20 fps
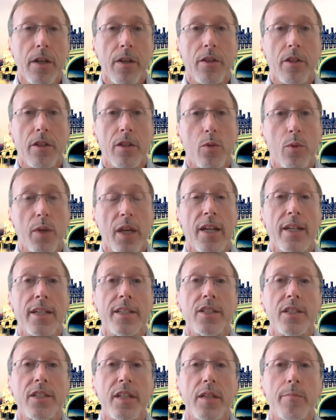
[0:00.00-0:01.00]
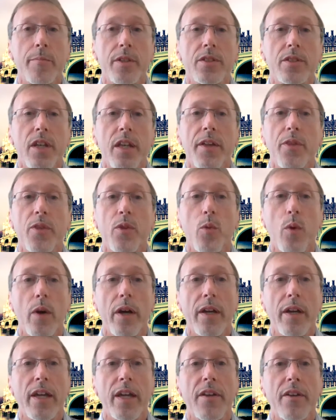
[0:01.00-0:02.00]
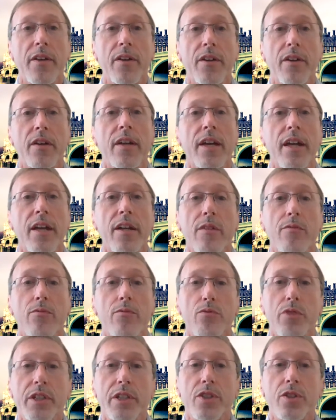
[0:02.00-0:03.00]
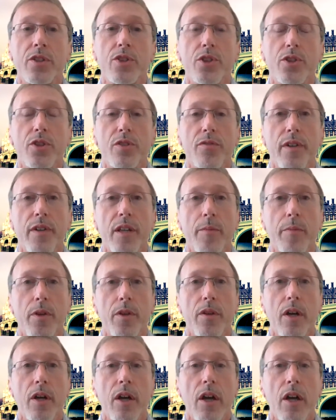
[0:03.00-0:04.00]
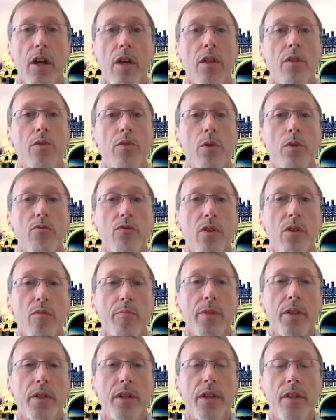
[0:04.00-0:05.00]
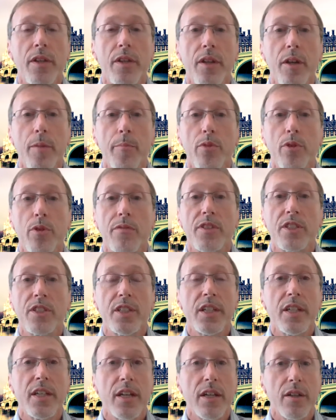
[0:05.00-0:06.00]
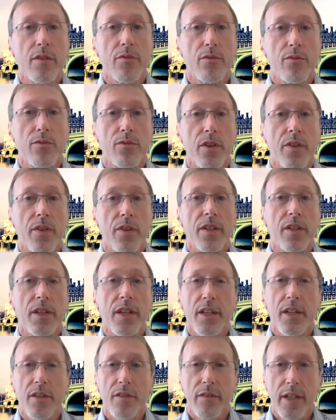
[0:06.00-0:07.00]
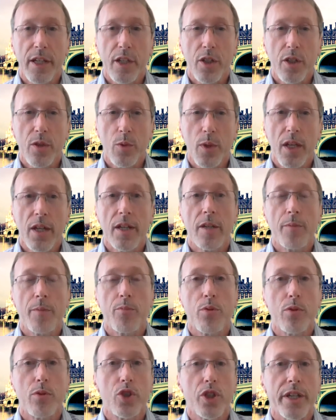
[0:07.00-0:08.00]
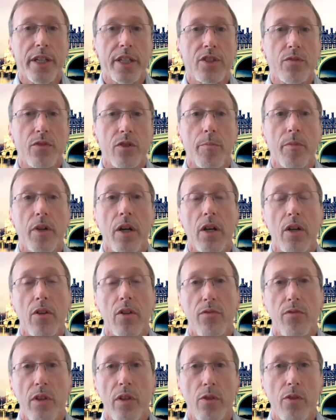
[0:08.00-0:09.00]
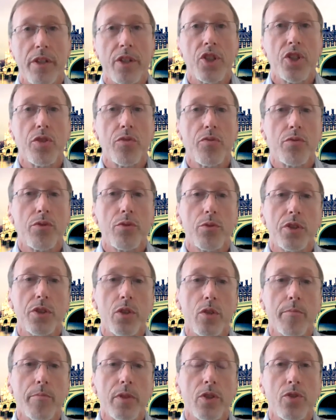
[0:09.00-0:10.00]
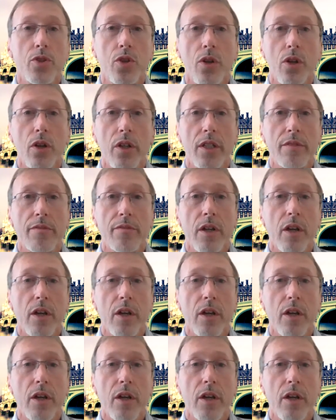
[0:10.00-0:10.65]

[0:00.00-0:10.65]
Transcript: The UK team has led the way in our CAV research and development through involvement in a number of CCAV-funded Innovate UK projects, from Flourish through Human Drive,